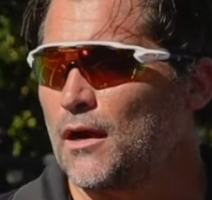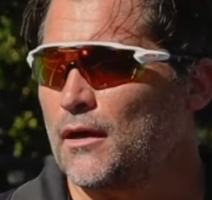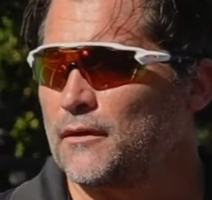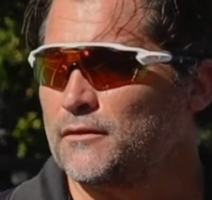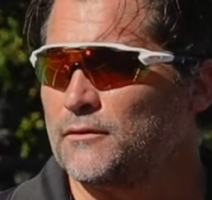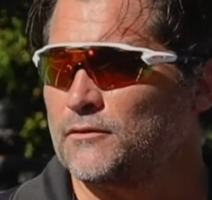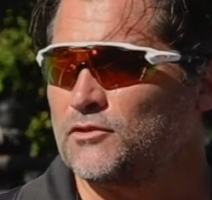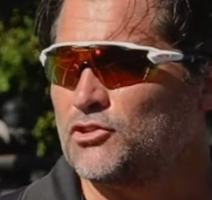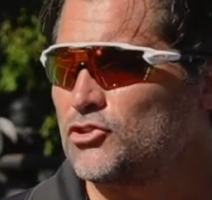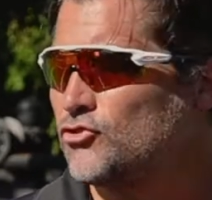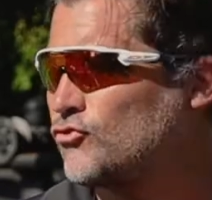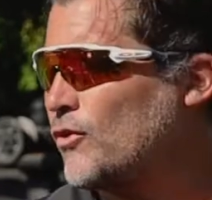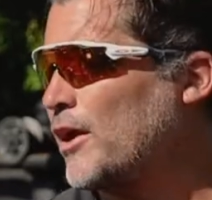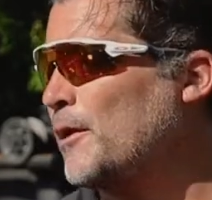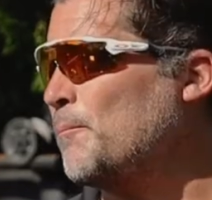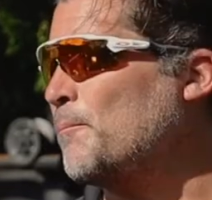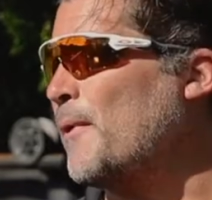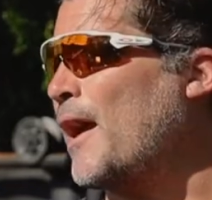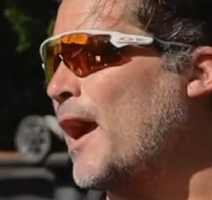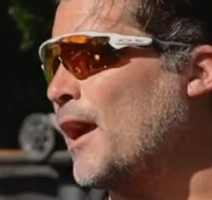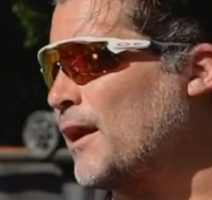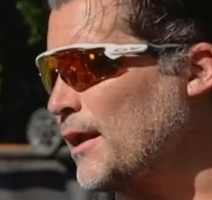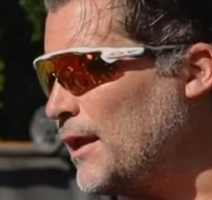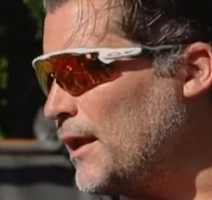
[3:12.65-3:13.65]
straight
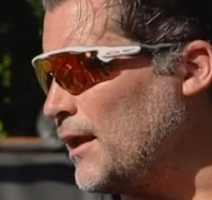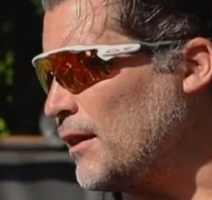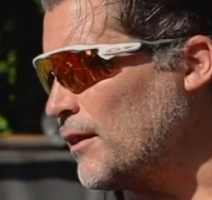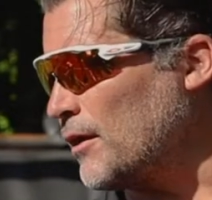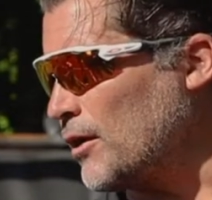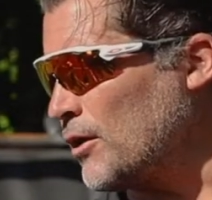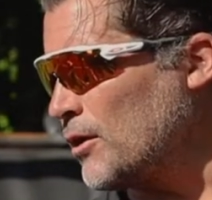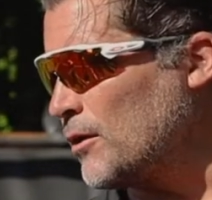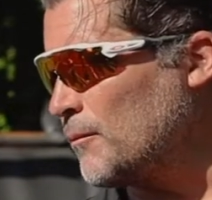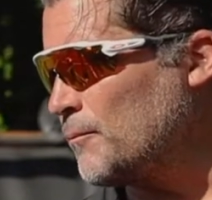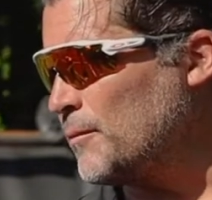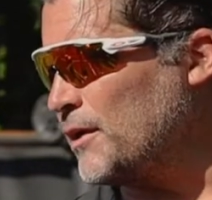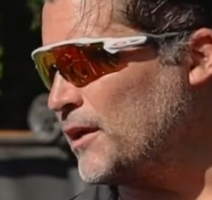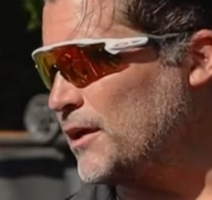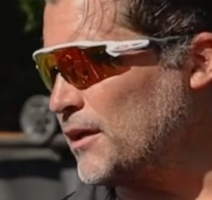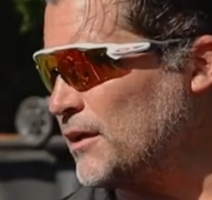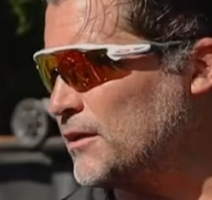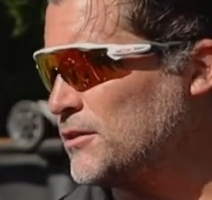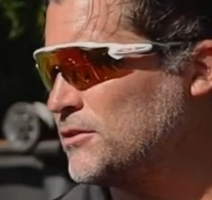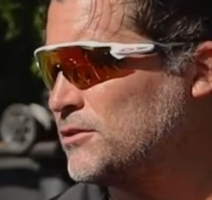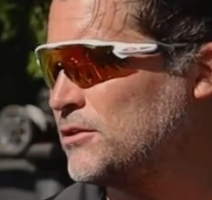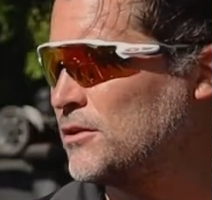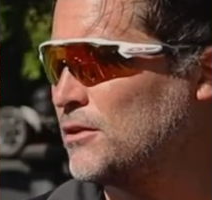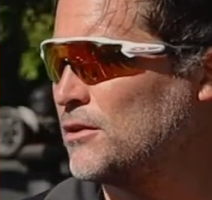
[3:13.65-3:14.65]
back either,
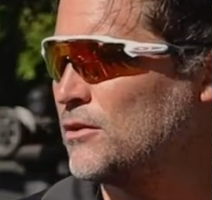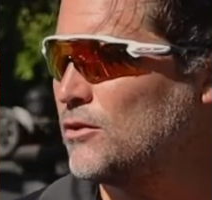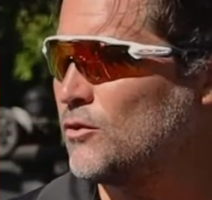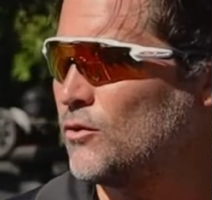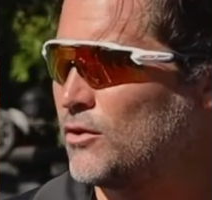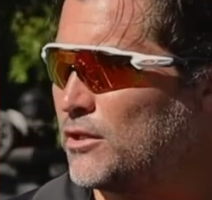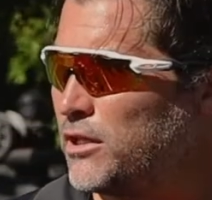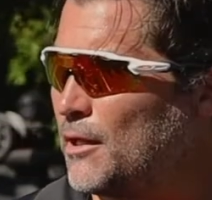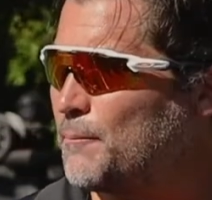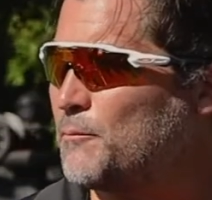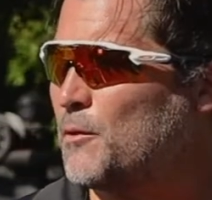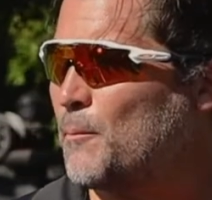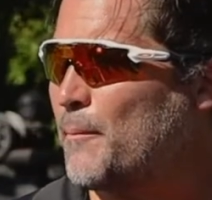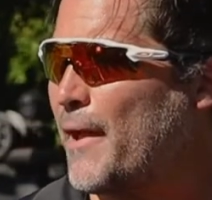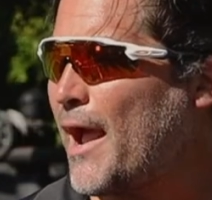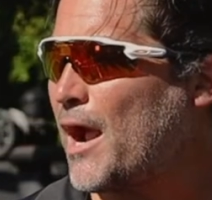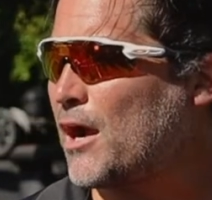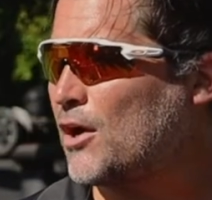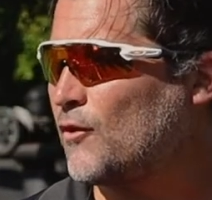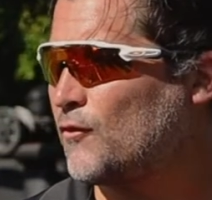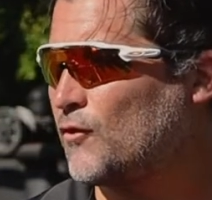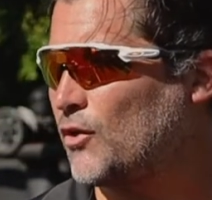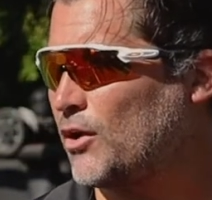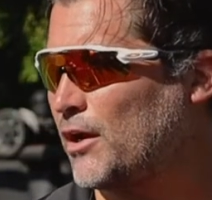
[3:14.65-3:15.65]
because you clip the
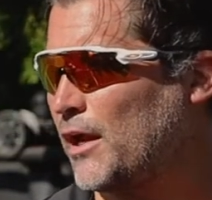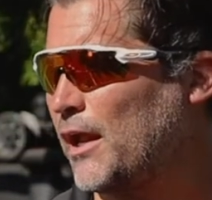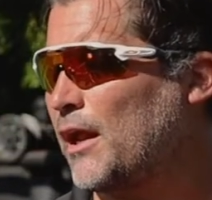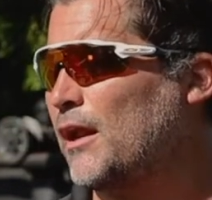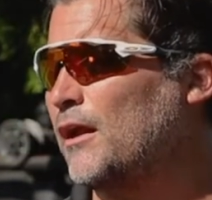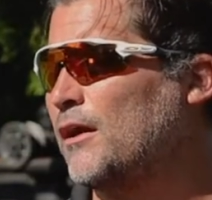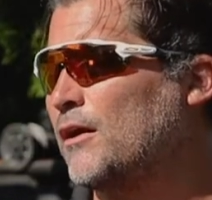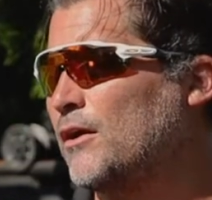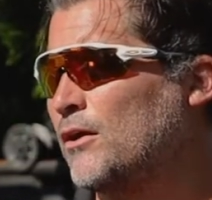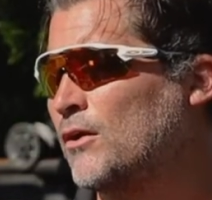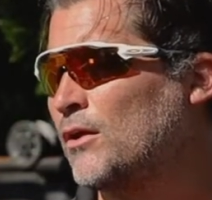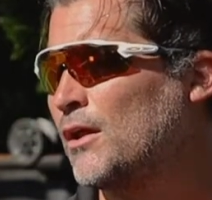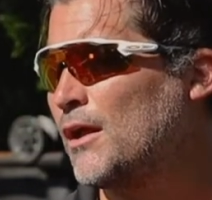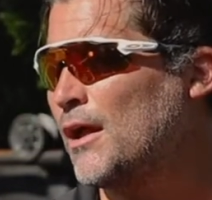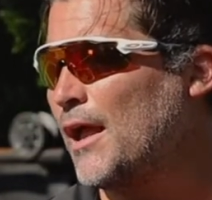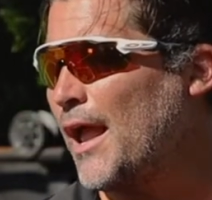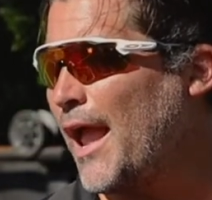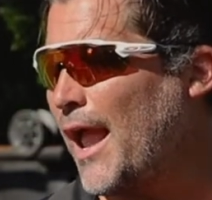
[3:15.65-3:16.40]
back of your heel